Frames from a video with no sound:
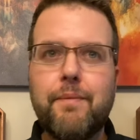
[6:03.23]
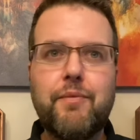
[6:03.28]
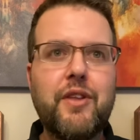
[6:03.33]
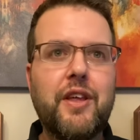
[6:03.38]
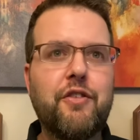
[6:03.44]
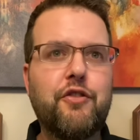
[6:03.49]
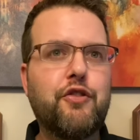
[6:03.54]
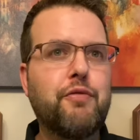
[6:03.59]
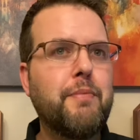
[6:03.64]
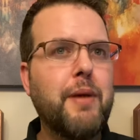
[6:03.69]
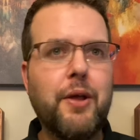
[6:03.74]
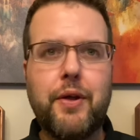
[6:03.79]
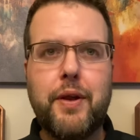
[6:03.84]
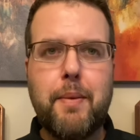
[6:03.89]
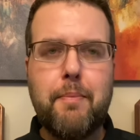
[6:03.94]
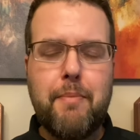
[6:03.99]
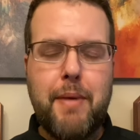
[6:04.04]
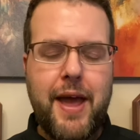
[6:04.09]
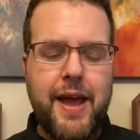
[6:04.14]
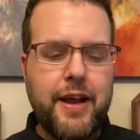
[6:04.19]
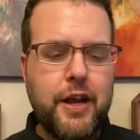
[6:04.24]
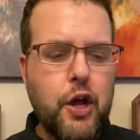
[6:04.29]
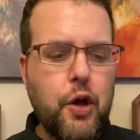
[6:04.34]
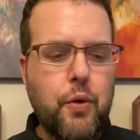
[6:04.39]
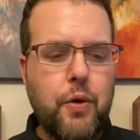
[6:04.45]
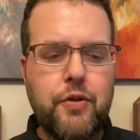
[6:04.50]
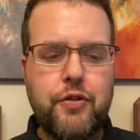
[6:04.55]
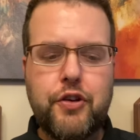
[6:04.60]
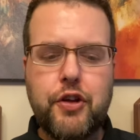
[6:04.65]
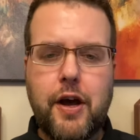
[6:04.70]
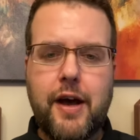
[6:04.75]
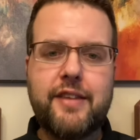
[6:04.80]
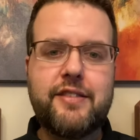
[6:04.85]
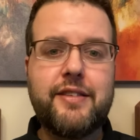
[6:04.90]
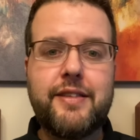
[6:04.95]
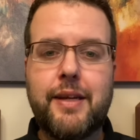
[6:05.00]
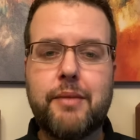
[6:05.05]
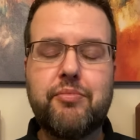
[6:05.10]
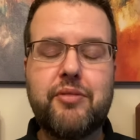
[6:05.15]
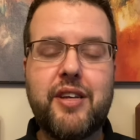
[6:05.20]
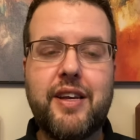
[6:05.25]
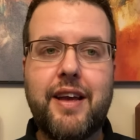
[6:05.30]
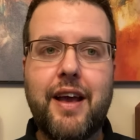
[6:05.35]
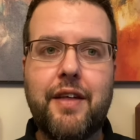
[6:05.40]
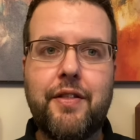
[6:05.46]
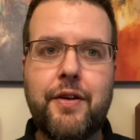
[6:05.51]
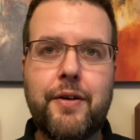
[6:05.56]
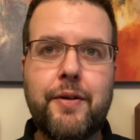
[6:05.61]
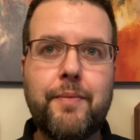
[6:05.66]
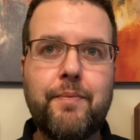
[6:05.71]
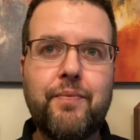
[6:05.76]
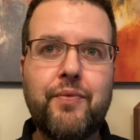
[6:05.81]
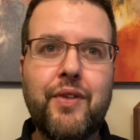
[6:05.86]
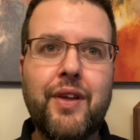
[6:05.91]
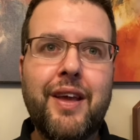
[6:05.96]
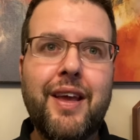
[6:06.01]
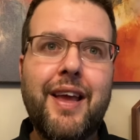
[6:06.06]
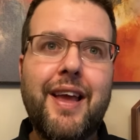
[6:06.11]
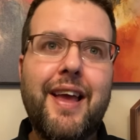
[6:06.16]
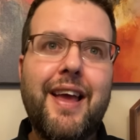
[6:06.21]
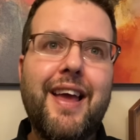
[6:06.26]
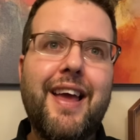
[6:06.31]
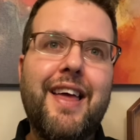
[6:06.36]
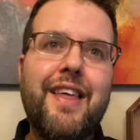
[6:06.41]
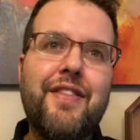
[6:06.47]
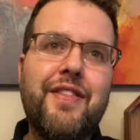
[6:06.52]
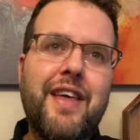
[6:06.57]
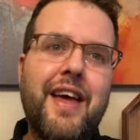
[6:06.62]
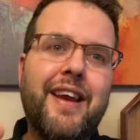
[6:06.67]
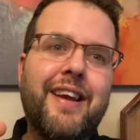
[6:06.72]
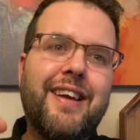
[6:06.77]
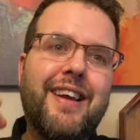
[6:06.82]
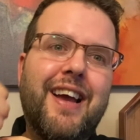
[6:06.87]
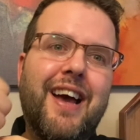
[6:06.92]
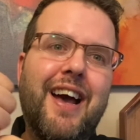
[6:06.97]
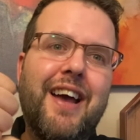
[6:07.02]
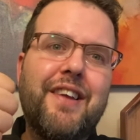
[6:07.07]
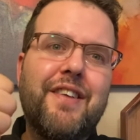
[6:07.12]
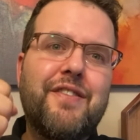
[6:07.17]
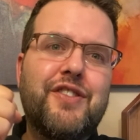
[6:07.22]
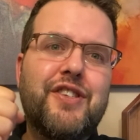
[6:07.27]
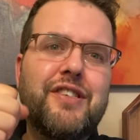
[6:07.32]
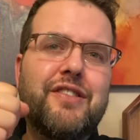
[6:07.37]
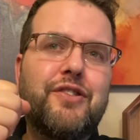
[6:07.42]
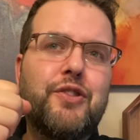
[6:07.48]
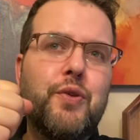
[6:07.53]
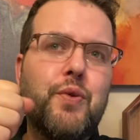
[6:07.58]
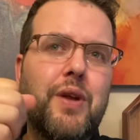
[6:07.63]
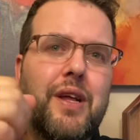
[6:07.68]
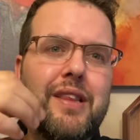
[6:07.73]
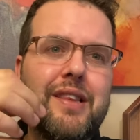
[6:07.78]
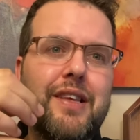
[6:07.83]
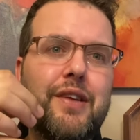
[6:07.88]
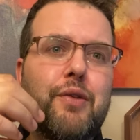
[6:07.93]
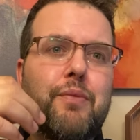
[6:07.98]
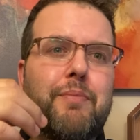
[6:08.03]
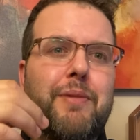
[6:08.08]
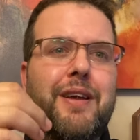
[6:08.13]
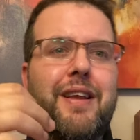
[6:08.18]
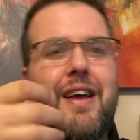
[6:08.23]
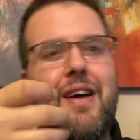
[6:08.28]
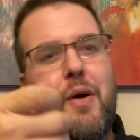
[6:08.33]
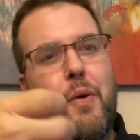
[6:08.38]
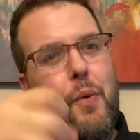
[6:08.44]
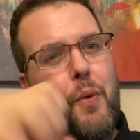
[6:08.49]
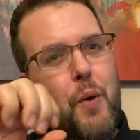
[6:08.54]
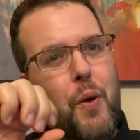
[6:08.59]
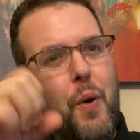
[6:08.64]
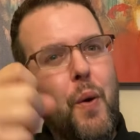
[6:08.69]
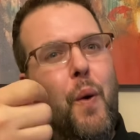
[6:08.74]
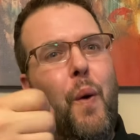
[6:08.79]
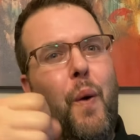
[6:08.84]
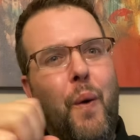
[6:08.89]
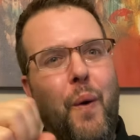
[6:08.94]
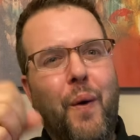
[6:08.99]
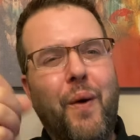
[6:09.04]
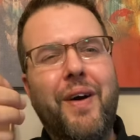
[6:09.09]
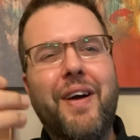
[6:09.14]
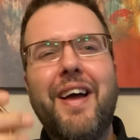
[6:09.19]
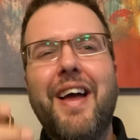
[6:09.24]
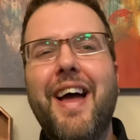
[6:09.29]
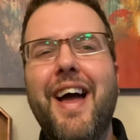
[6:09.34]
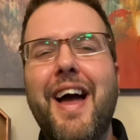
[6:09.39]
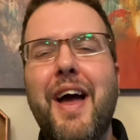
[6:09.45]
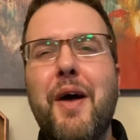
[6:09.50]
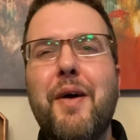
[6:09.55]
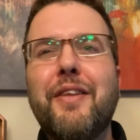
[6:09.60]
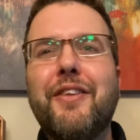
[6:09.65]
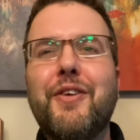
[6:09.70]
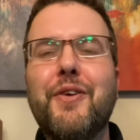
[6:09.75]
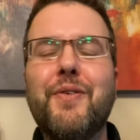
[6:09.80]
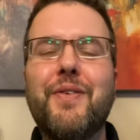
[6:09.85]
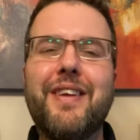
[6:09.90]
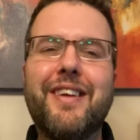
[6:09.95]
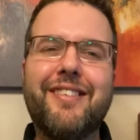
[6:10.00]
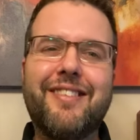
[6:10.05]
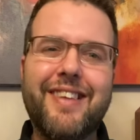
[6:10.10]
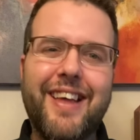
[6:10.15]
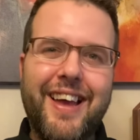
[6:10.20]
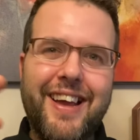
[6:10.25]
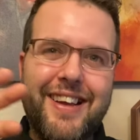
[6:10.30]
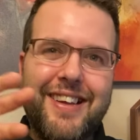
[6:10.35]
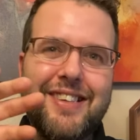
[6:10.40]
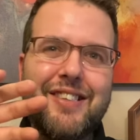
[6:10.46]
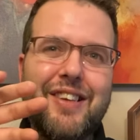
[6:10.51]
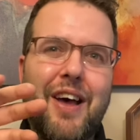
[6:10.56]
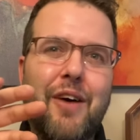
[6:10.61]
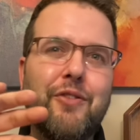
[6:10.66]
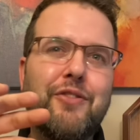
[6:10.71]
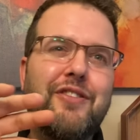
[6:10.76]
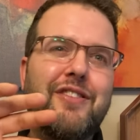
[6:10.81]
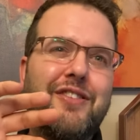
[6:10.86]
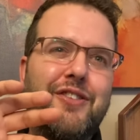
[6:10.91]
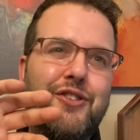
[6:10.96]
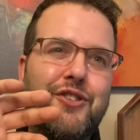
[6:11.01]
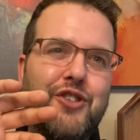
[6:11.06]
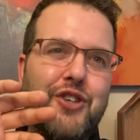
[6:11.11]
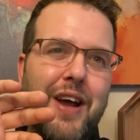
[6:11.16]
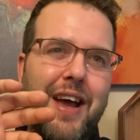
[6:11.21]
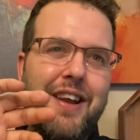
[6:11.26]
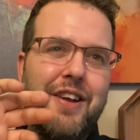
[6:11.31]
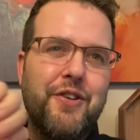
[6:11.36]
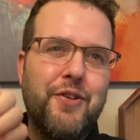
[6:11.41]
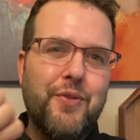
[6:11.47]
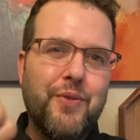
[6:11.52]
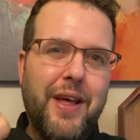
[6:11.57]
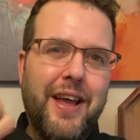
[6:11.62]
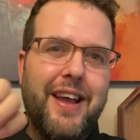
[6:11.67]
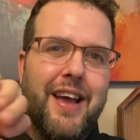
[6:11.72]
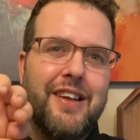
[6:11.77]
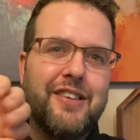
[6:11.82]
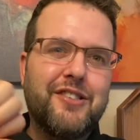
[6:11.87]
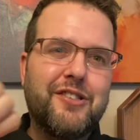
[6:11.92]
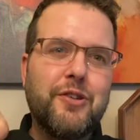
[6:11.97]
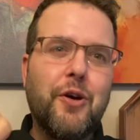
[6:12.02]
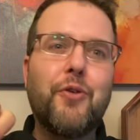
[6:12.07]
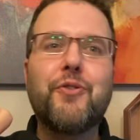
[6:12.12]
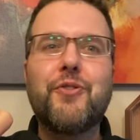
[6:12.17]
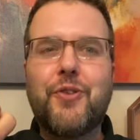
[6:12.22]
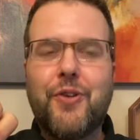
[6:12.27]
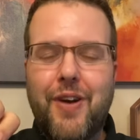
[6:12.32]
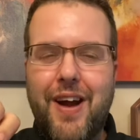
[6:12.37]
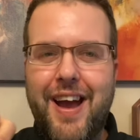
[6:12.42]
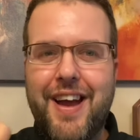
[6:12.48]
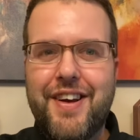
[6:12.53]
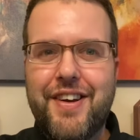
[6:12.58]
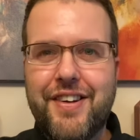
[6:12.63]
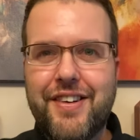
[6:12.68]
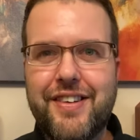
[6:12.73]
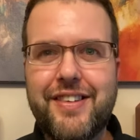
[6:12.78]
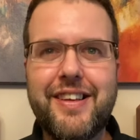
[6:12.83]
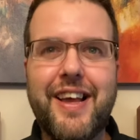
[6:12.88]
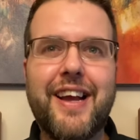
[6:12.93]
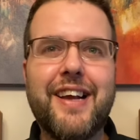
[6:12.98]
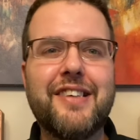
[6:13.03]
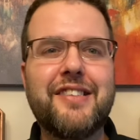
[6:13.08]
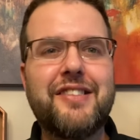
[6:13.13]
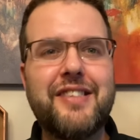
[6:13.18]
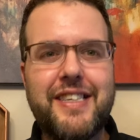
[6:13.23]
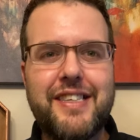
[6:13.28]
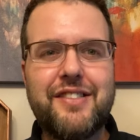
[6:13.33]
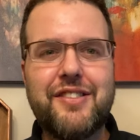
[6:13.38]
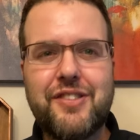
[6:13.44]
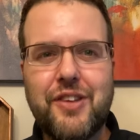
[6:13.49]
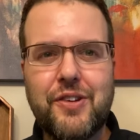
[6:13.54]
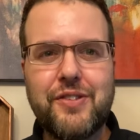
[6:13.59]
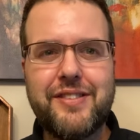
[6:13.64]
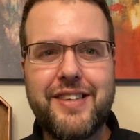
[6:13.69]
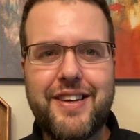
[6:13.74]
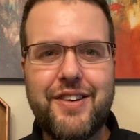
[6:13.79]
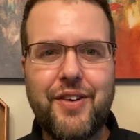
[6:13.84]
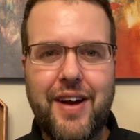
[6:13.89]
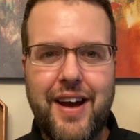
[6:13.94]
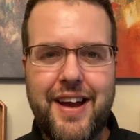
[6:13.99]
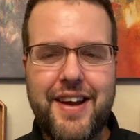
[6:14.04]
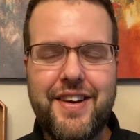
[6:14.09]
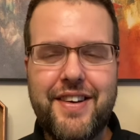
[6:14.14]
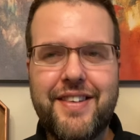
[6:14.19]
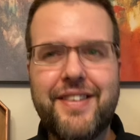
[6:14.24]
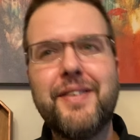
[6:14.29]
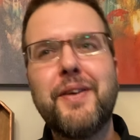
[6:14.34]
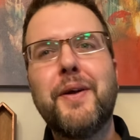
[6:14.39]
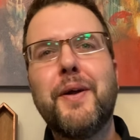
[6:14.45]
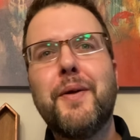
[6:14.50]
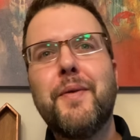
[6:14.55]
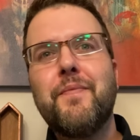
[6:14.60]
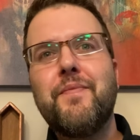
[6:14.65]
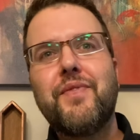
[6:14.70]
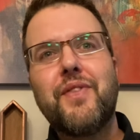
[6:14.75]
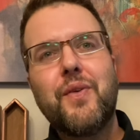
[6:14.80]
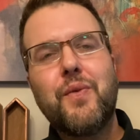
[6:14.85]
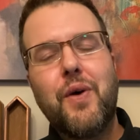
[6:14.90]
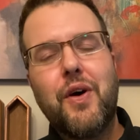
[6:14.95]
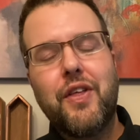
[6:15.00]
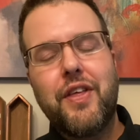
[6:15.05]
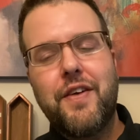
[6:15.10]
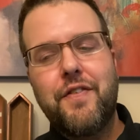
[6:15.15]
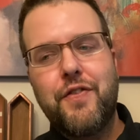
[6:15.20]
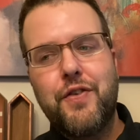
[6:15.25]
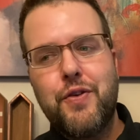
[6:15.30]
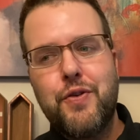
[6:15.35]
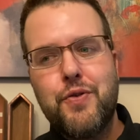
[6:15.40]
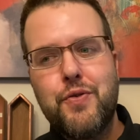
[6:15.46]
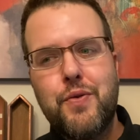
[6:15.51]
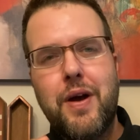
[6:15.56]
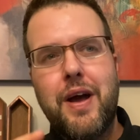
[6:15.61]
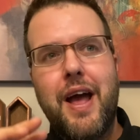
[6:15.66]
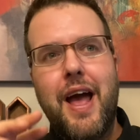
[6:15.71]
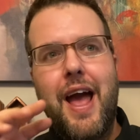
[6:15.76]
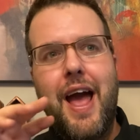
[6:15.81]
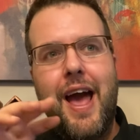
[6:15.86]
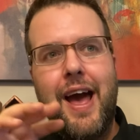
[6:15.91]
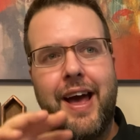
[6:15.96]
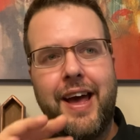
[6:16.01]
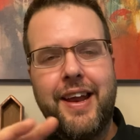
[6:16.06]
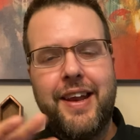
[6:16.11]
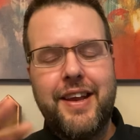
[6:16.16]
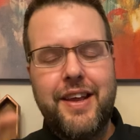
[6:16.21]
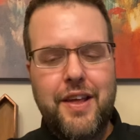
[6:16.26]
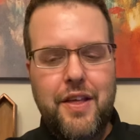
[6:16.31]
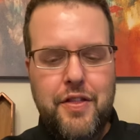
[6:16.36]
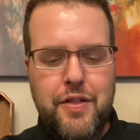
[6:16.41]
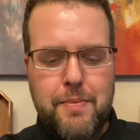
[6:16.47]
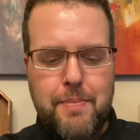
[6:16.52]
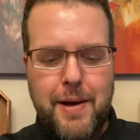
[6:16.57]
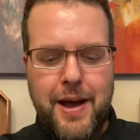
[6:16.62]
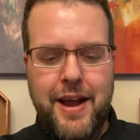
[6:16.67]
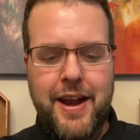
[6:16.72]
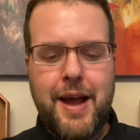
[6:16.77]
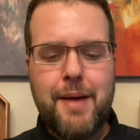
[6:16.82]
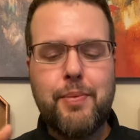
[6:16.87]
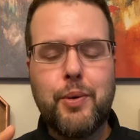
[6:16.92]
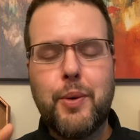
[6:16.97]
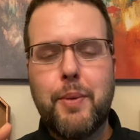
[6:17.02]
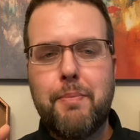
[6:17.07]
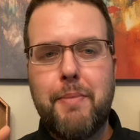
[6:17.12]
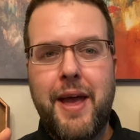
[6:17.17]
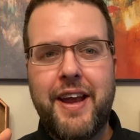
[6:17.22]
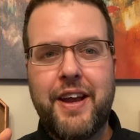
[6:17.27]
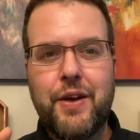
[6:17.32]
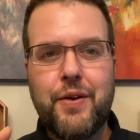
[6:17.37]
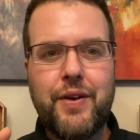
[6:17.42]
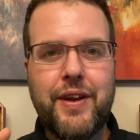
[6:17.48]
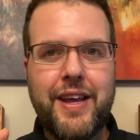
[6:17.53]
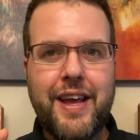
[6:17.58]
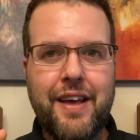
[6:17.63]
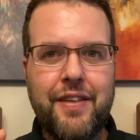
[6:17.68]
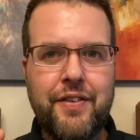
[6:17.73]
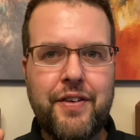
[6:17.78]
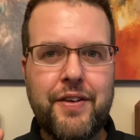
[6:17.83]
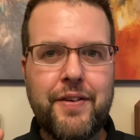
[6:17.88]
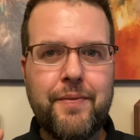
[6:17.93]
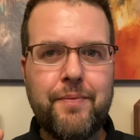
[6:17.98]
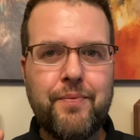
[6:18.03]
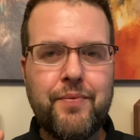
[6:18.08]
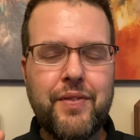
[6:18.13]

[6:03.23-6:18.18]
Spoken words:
and smelling a mango and tossing them together. And then kind of just doing a little bit of doing this, like I was trying to do like a salt grinder, like a sea salty grinder. Well, if you add the pineapple and mango together,